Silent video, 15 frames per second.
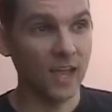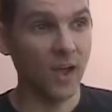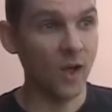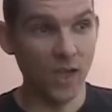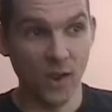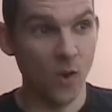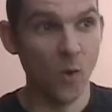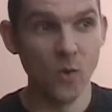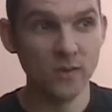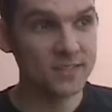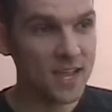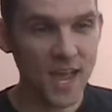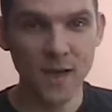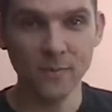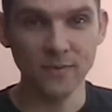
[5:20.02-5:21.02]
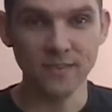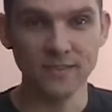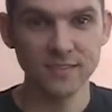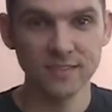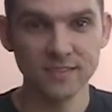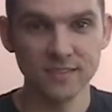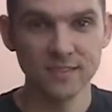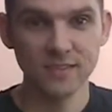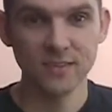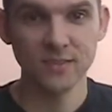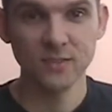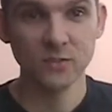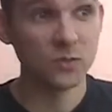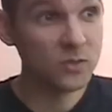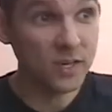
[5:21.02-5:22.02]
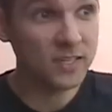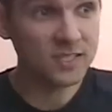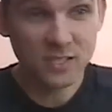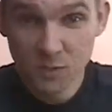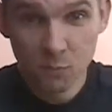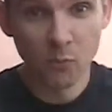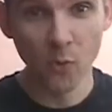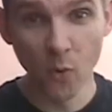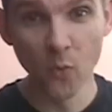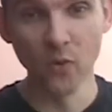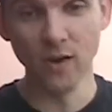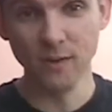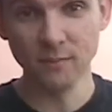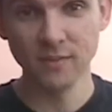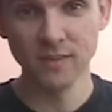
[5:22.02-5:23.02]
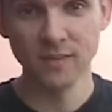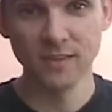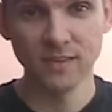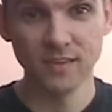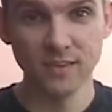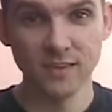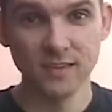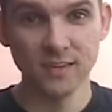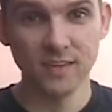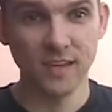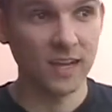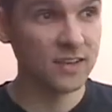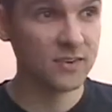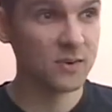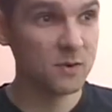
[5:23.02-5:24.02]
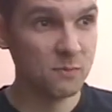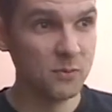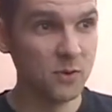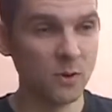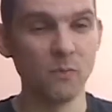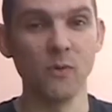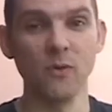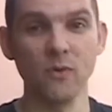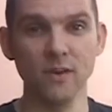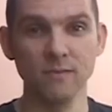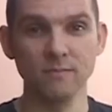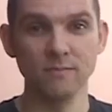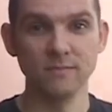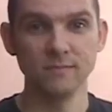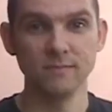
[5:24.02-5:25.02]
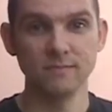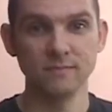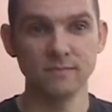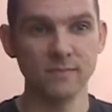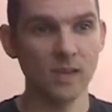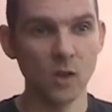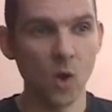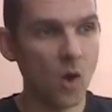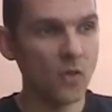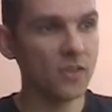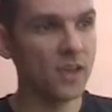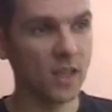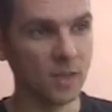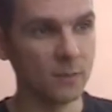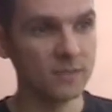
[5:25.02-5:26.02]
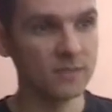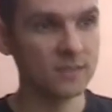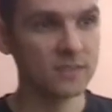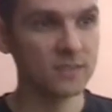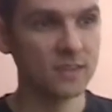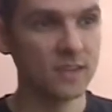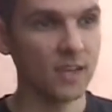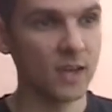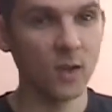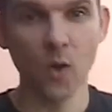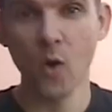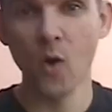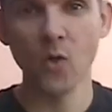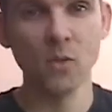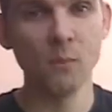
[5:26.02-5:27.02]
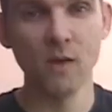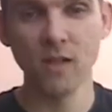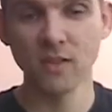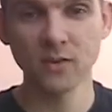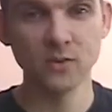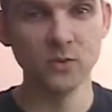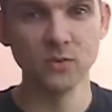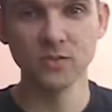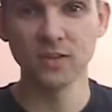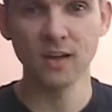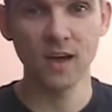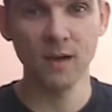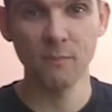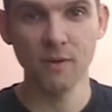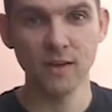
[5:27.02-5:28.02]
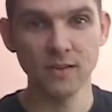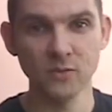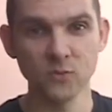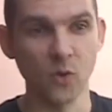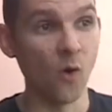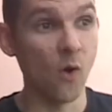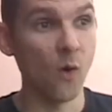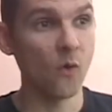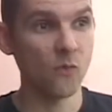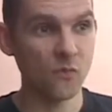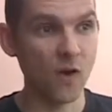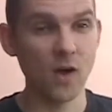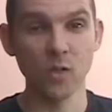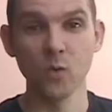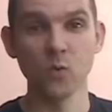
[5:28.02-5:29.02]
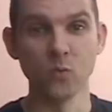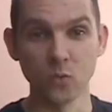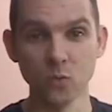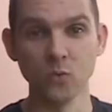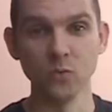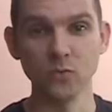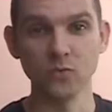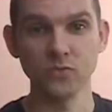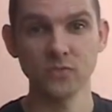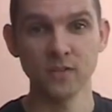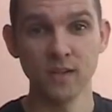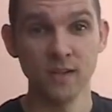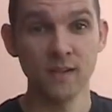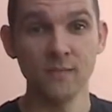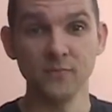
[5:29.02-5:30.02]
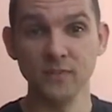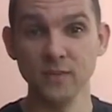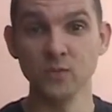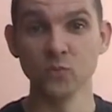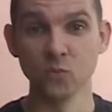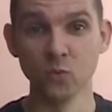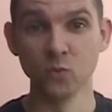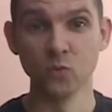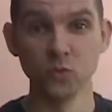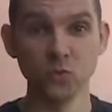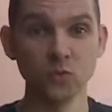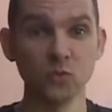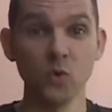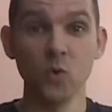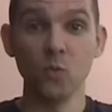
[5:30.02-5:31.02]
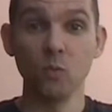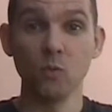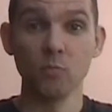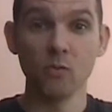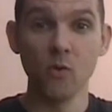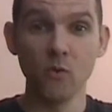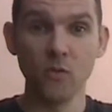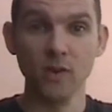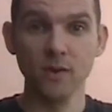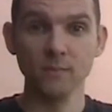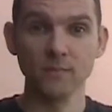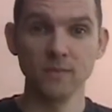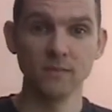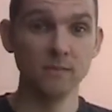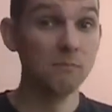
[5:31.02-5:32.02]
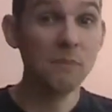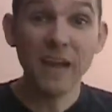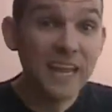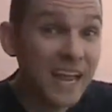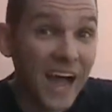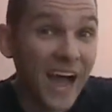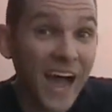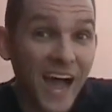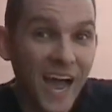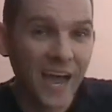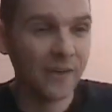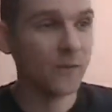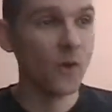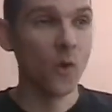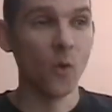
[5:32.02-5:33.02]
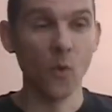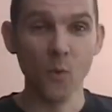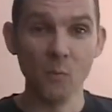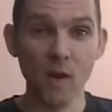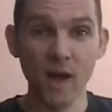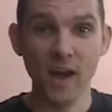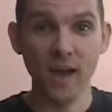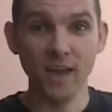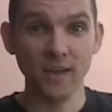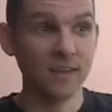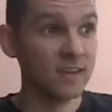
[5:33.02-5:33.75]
It always happens. So thus it's programmed. It's a computer program. And all the elements and all the molecules and compounds all follow rules. These rules were programmed by God or by